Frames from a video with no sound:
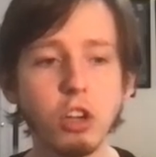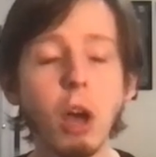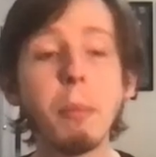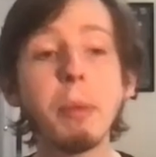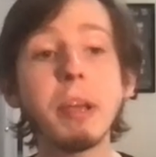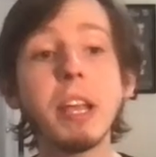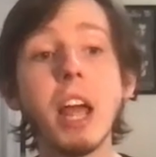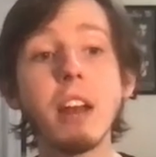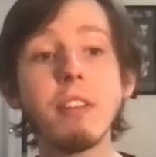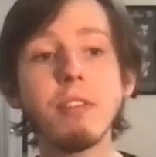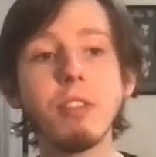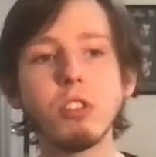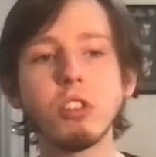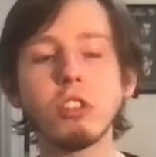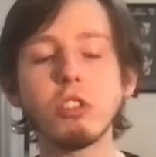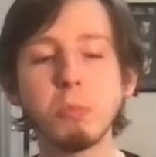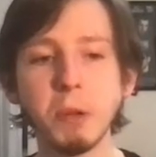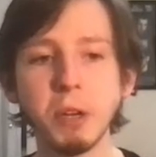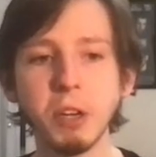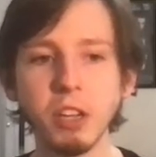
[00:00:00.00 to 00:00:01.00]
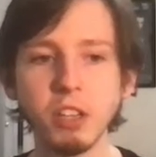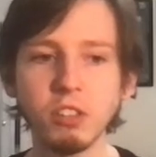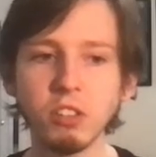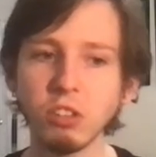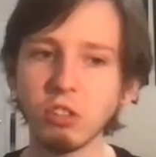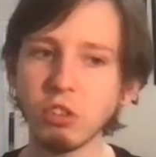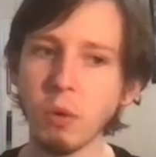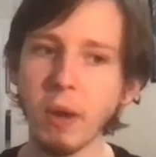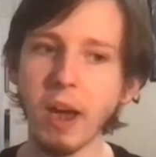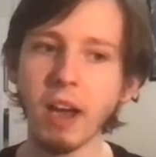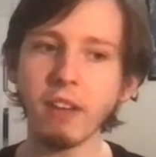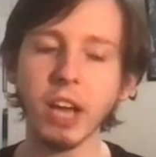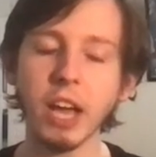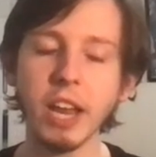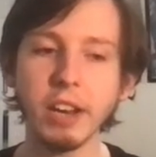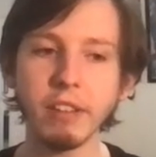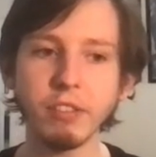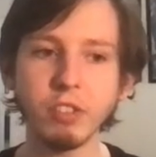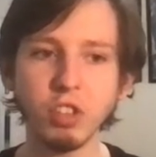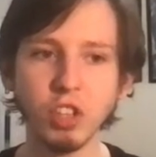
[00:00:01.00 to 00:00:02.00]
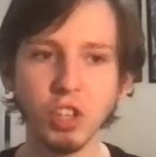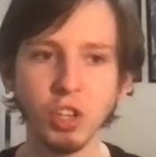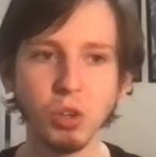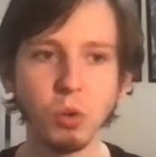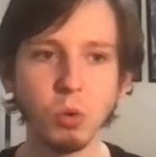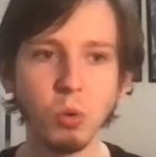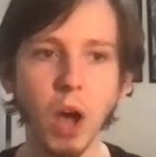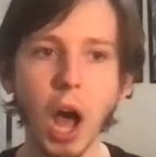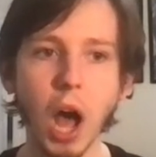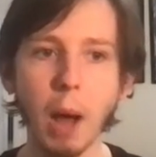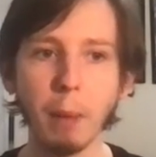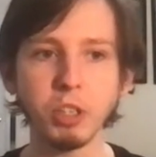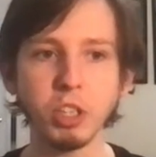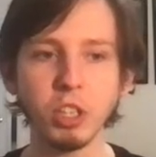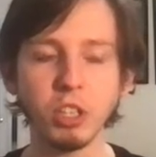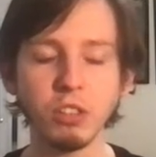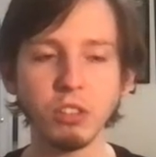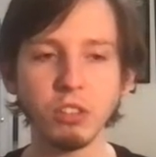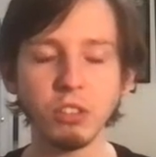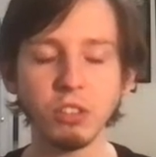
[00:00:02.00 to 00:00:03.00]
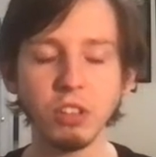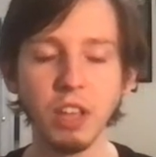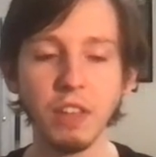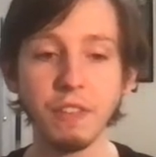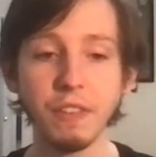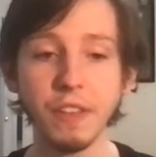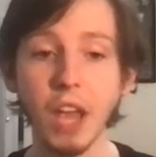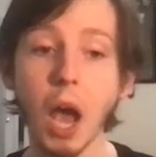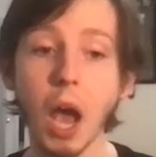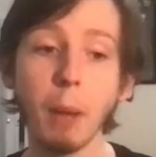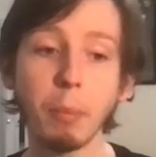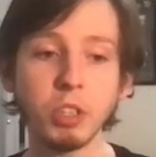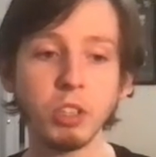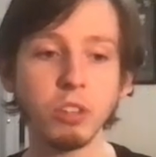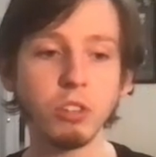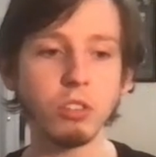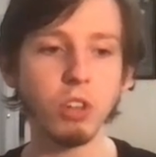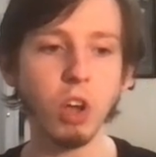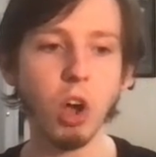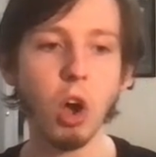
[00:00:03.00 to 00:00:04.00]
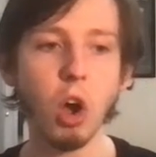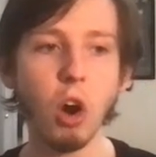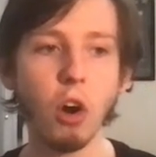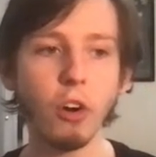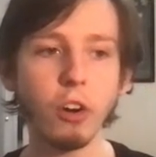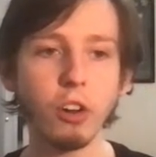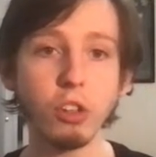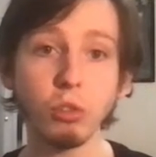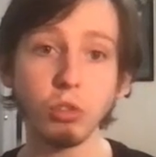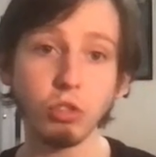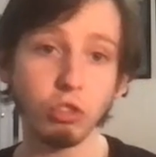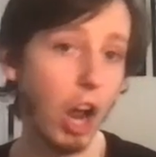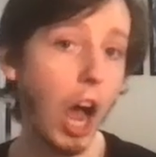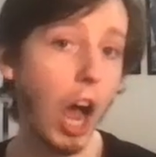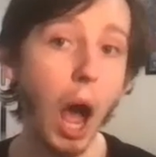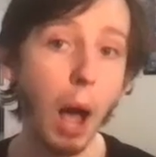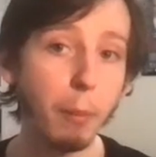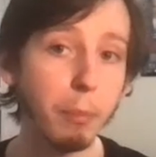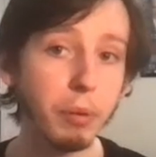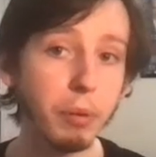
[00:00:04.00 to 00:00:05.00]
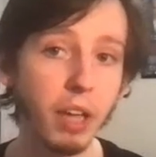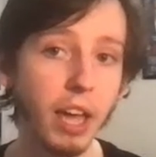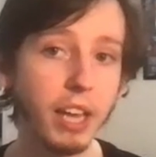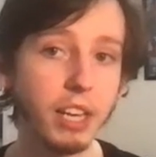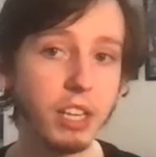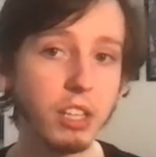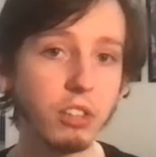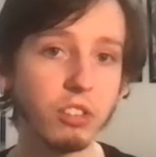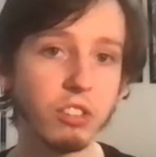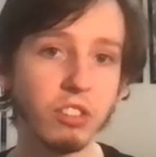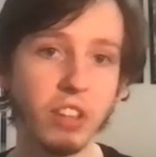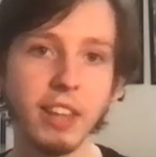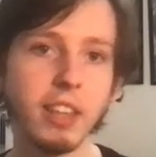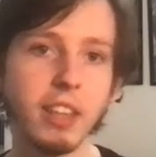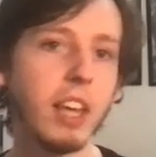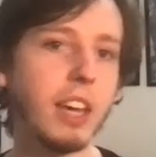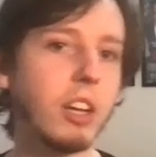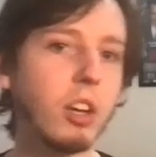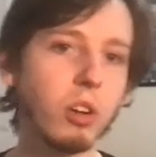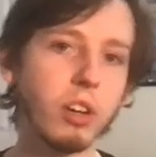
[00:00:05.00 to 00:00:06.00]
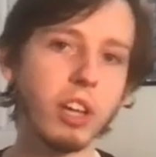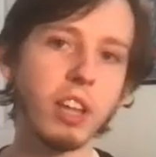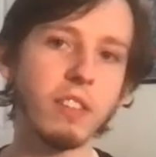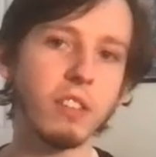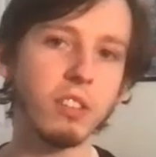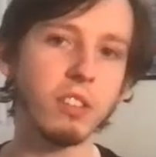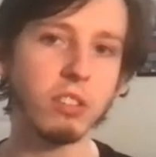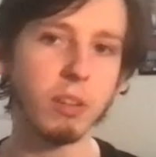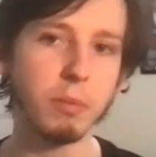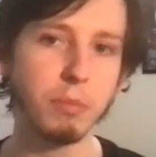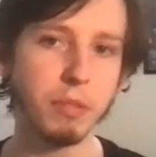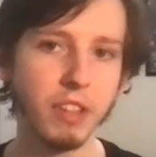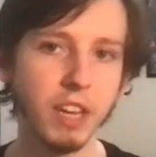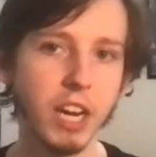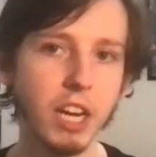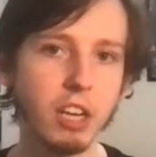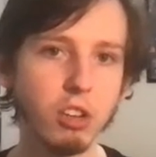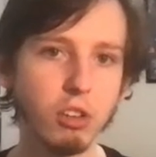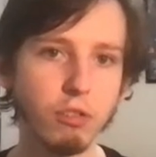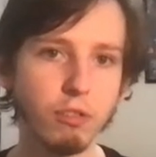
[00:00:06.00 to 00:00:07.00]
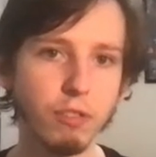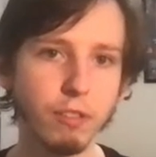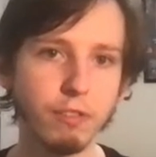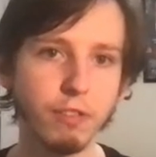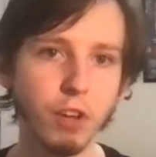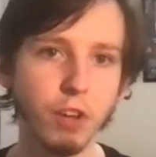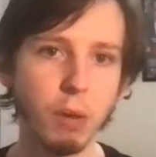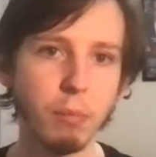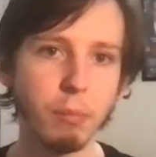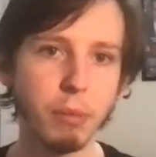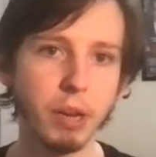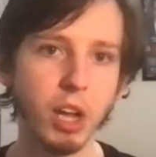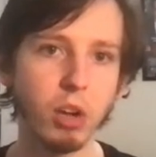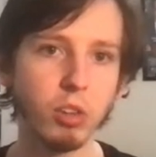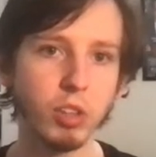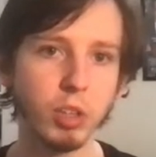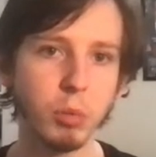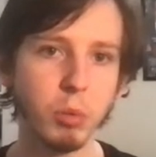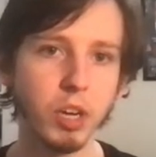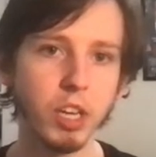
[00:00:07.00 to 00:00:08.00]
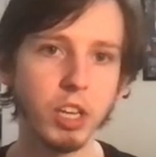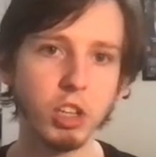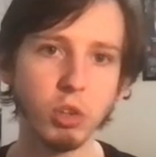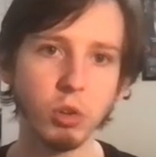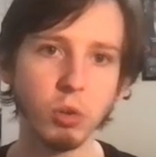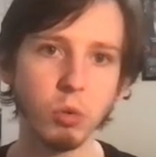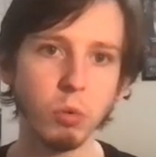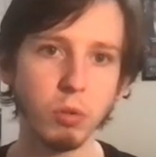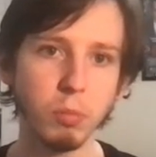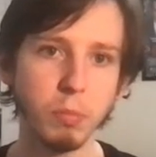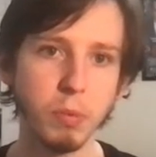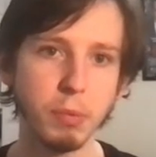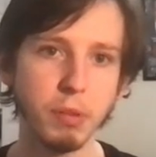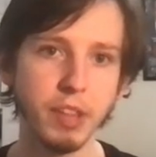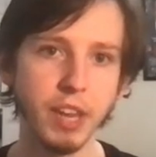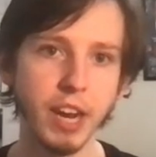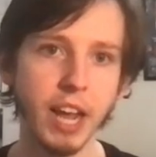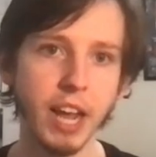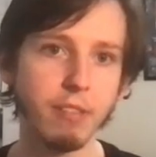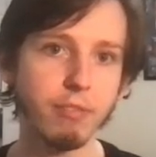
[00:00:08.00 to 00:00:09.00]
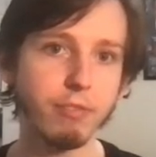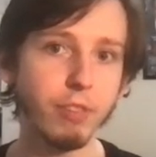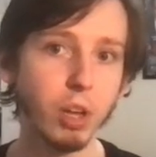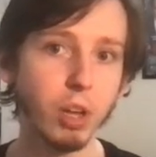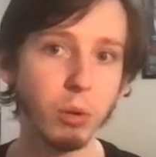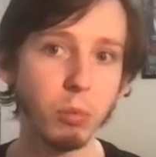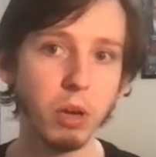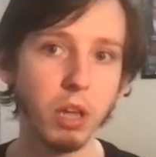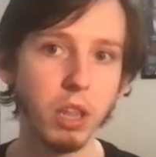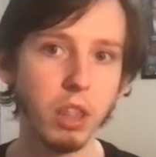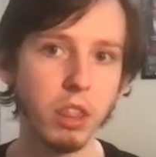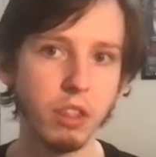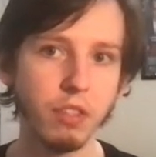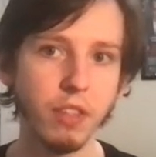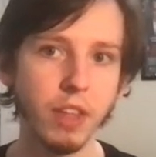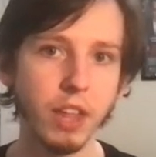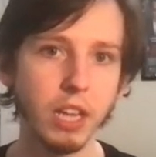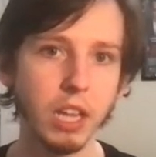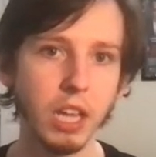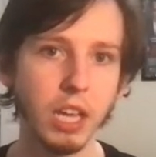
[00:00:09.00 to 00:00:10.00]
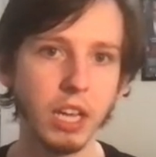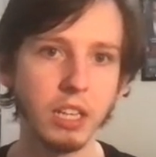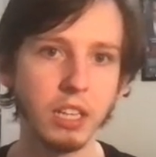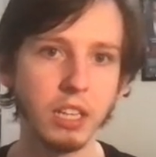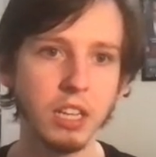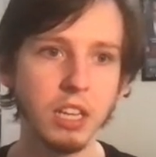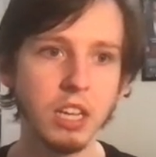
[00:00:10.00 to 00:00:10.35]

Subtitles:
Coming out of those experiences, you have kind of two options, and the options are you stop and you say like, okay, this is something that I do for fun, but I only want to do it with people that I have fun with, and that like